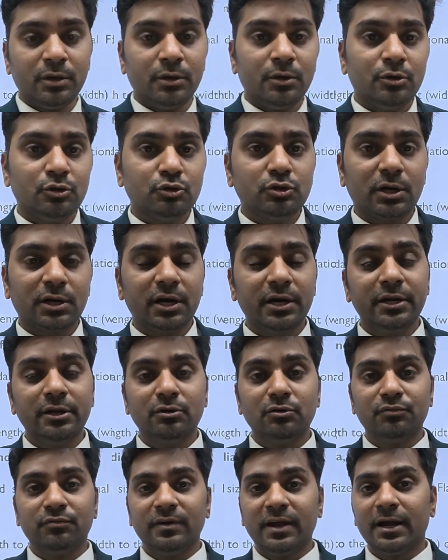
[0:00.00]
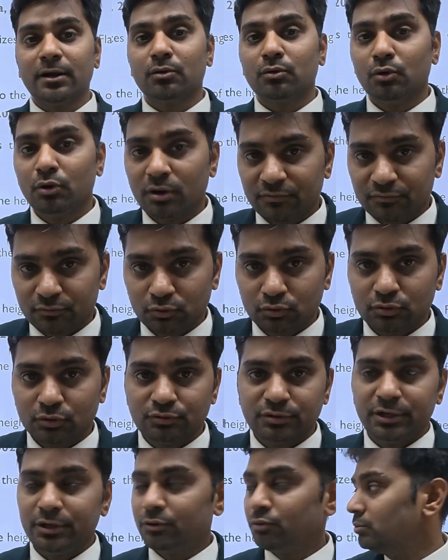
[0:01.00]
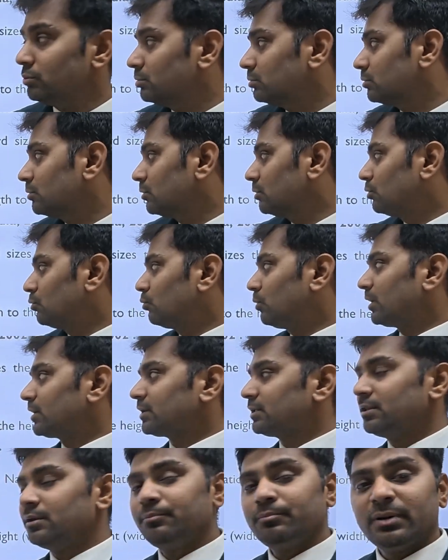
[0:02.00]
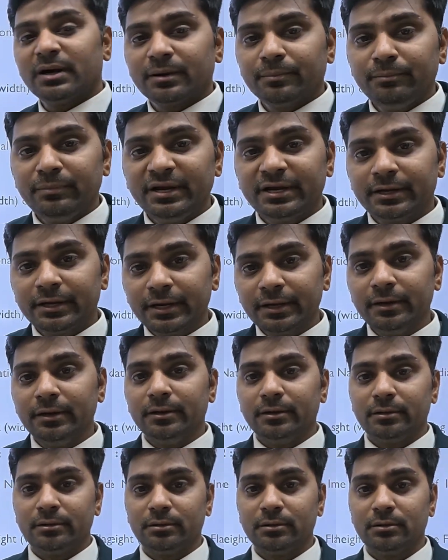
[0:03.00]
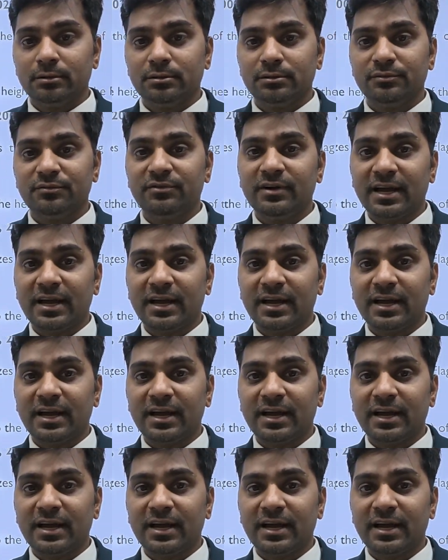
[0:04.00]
So according to flag code of 2002, what are the permitted flag